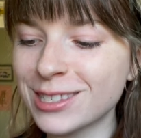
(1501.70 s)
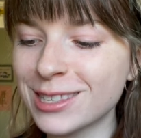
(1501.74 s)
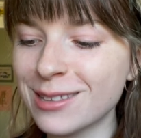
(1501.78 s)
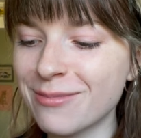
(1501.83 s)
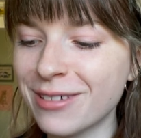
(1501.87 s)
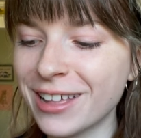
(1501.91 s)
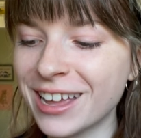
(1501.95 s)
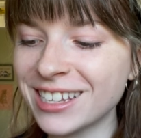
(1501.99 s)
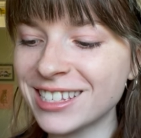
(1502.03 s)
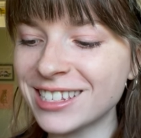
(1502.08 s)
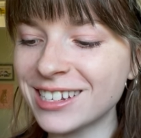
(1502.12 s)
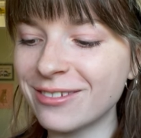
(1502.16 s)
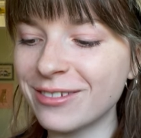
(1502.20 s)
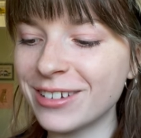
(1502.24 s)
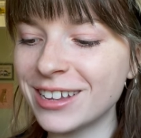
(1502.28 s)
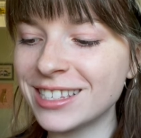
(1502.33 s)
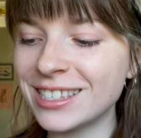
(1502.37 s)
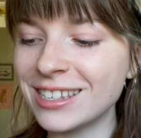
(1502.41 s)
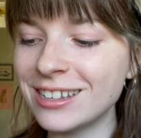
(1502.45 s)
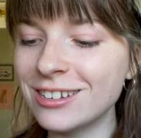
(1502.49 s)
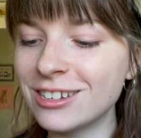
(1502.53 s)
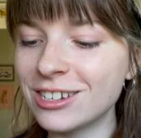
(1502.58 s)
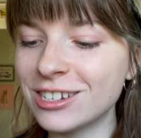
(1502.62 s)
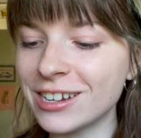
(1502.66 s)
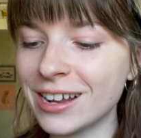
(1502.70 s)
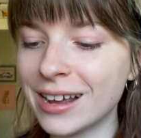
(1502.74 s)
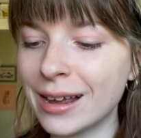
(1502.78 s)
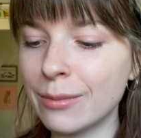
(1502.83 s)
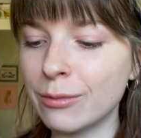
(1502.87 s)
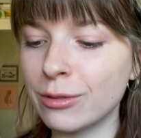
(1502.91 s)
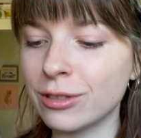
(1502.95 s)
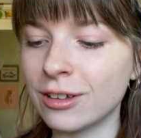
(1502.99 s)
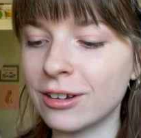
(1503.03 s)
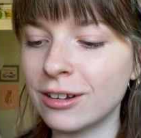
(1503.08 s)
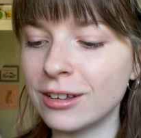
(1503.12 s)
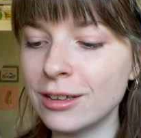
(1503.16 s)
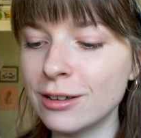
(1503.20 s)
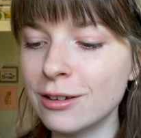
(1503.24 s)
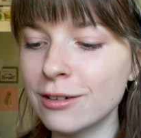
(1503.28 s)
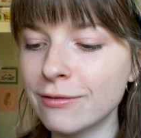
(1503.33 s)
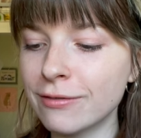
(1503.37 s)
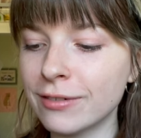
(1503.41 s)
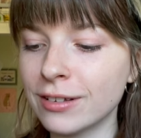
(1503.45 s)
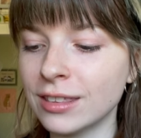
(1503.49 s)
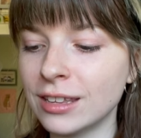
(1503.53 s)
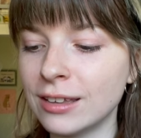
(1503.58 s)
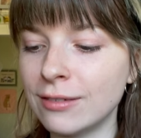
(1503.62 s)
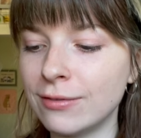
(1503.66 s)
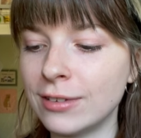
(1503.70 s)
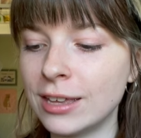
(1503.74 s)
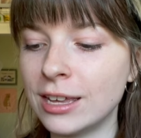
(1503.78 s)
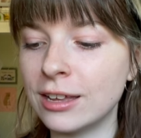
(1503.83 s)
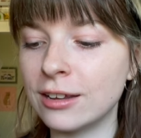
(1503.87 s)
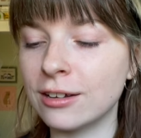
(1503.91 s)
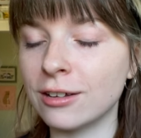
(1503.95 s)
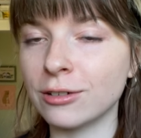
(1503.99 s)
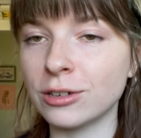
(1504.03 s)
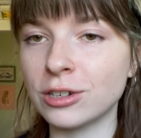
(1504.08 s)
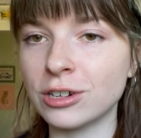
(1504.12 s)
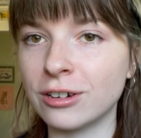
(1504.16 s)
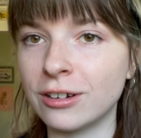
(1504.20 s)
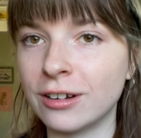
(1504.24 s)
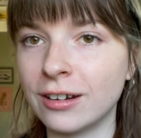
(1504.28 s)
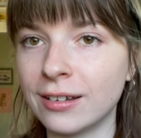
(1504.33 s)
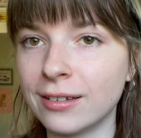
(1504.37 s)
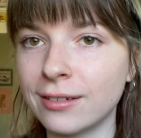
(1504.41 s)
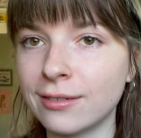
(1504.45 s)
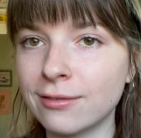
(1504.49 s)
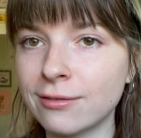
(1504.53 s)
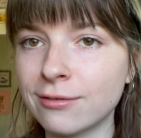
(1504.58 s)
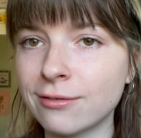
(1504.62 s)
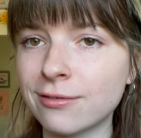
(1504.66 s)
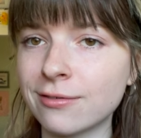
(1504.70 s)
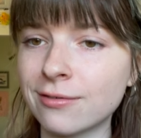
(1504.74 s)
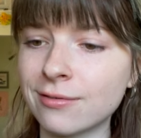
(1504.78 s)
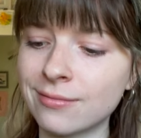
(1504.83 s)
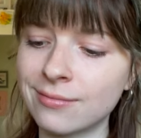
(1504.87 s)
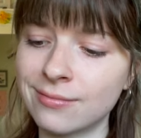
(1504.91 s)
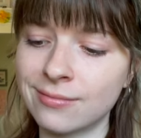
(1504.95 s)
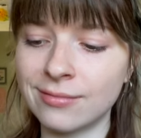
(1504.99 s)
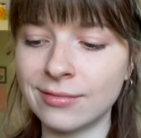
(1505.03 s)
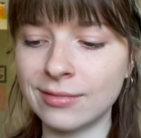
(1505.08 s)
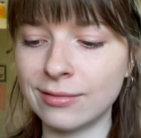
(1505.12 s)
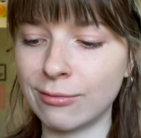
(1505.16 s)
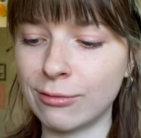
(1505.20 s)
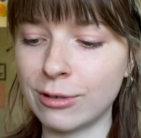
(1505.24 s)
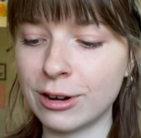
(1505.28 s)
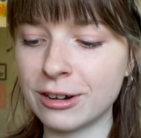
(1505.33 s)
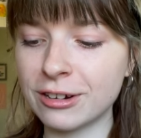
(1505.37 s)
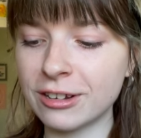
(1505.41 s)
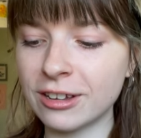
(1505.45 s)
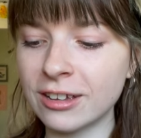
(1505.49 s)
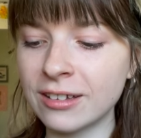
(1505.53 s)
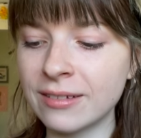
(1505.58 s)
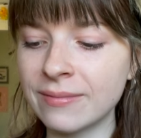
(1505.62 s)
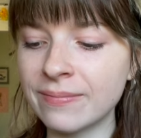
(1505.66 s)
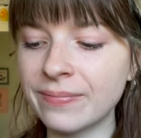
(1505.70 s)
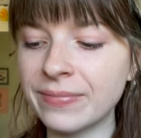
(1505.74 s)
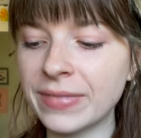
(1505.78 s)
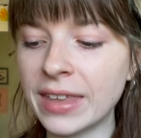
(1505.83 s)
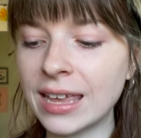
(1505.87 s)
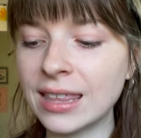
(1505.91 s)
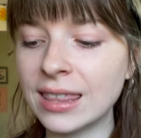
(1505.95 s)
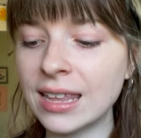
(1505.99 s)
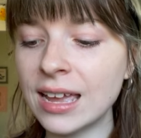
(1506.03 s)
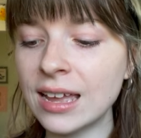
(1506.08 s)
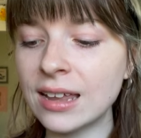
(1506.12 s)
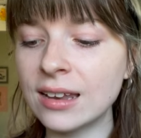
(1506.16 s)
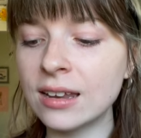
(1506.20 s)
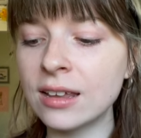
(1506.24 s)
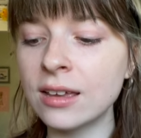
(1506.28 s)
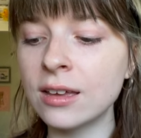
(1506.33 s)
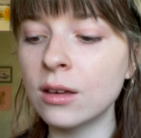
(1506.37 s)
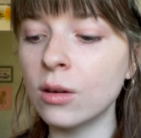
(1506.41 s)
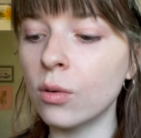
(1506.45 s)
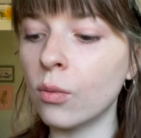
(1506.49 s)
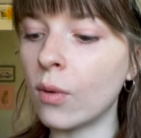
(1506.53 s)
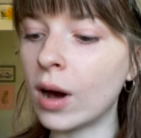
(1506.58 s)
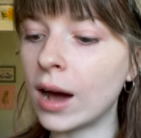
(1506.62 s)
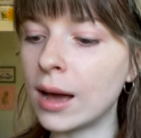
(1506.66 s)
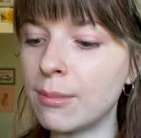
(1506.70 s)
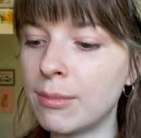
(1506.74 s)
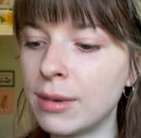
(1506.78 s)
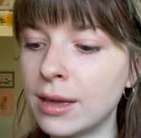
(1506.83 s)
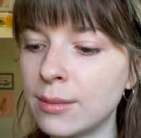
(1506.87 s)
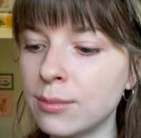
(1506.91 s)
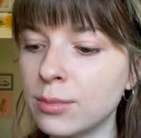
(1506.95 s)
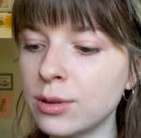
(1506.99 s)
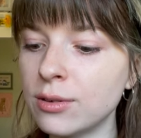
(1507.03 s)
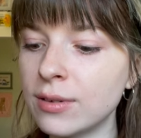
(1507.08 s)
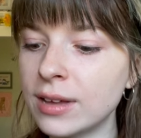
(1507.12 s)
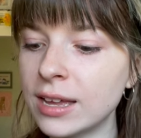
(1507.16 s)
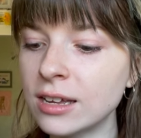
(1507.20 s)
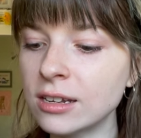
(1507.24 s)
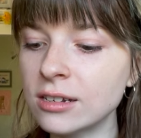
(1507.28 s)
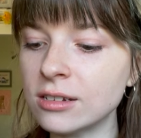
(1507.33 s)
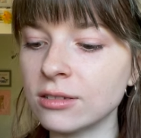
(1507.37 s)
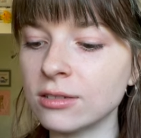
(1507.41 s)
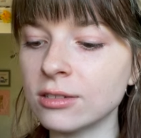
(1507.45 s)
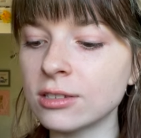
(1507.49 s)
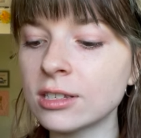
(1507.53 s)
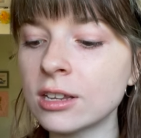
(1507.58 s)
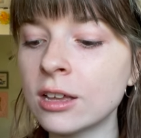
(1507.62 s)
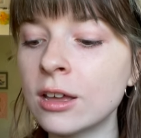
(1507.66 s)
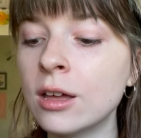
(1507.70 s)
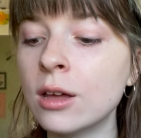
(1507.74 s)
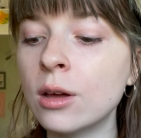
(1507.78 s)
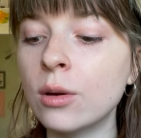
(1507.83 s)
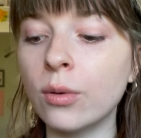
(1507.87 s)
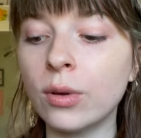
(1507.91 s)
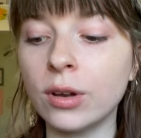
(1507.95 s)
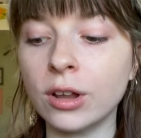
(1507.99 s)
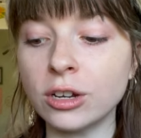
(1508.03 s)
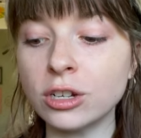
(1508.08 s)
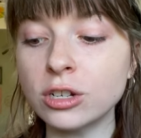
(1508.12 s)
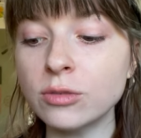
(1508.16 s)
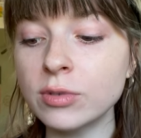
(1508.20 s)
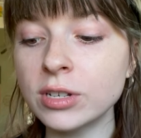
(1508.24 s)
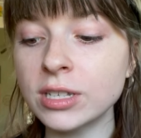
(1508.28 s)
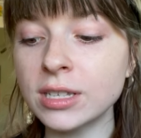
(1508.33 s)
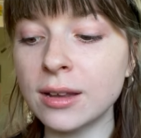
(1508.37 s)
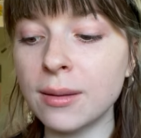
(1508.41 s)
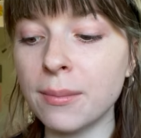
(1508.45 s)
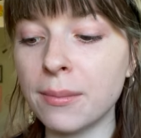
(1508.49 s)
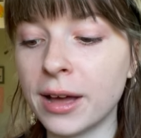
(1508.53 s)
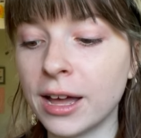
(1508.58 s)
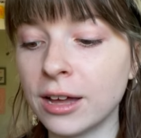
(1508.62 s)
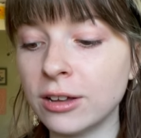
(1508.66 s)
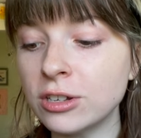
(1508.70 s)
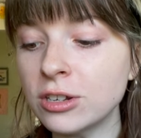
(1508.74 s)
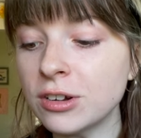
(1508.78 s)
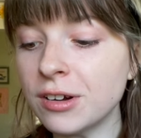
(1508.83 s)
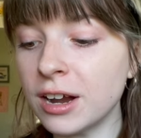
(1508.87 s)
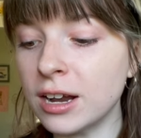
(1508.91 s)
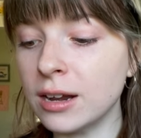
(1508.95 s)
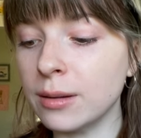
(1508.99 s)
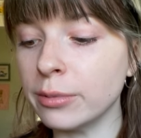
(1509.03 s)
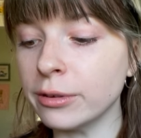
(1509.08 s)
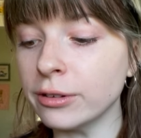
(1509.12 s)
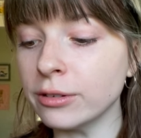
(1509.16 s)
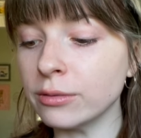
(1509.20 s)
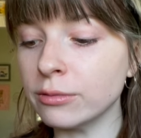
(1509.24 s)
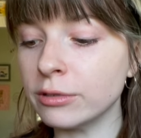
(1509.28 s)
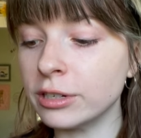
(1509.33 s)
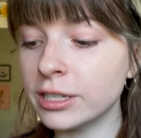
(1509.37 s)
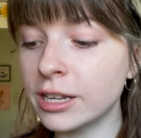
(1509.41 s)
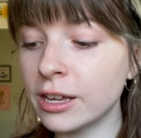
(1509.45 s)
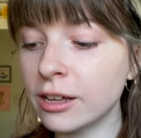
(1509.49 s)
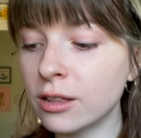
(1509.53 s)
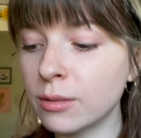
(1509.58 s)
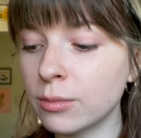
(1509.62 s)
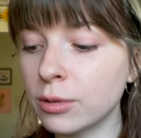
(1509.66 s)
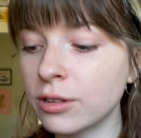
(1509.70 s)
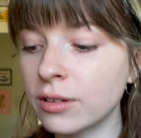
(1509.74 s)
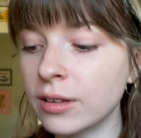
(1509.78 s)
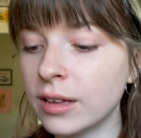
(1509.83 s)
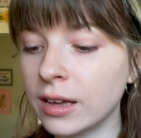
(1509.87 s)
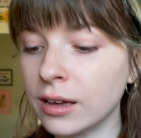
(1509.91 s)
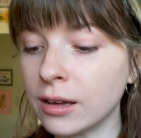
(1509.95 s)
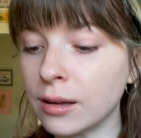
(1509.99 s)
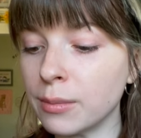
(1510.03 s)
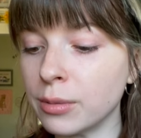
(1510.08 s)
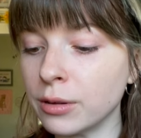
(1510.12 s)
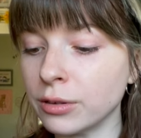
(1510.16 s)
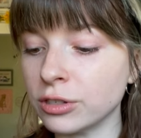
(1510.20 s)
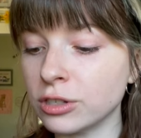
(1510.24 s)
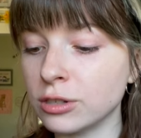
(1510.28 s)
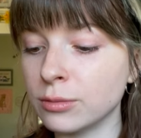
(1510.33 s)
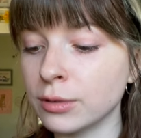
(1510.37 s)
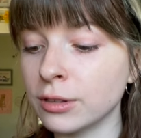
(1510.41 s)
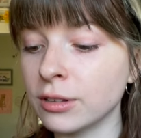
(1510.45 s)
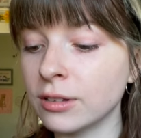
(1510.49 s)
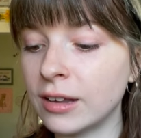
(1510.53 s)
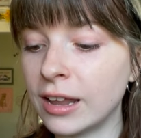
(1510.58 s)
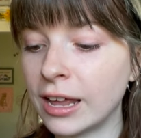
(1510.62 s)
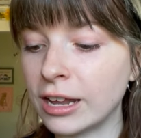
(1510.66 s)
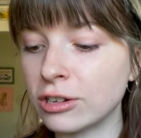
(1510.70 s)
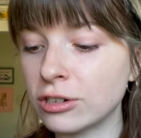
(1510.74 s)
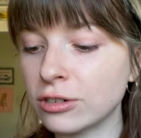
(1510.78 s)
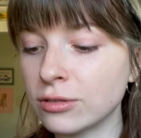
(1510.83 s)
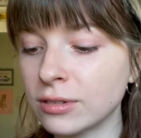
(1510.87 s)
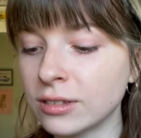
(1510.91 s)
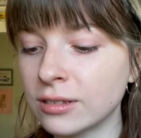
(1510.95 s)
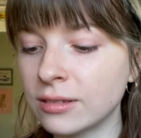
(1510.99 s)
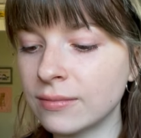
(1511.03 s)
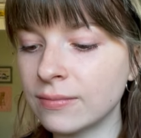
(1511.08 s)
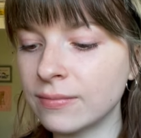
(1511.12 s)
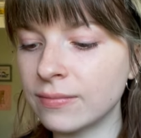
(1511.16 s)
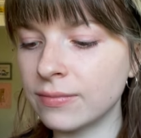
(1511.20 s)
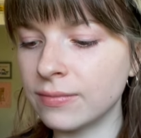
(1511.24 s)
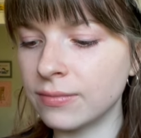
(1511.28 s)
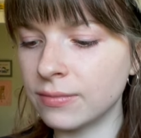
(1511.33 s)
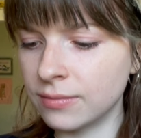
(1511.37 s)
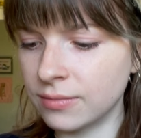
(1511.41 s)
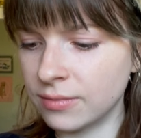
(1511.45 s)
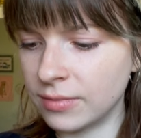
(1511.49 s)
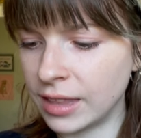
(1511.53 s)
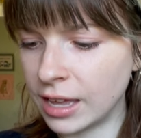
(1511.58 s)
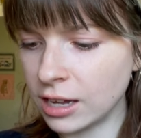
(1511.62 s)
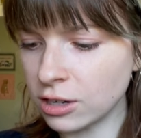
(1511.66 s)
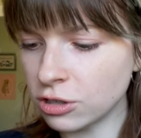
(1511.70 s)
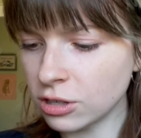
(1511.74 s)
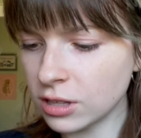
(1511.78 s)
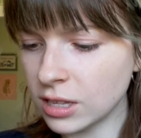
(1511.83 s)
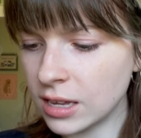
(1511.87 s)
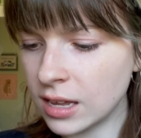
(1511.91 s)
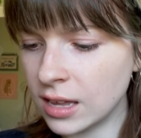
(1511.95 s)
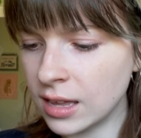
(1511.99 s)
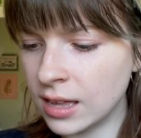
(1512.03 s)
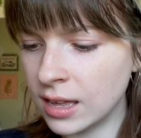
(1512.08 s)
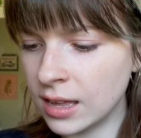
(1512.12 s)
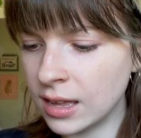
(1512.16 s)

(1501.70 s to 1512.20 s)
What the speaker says: the plastic waste each time with our eco-friendly vegan alternative. Work. And then, why bamboo handles? 100% biodegradable, recyclable, and compostable, naturally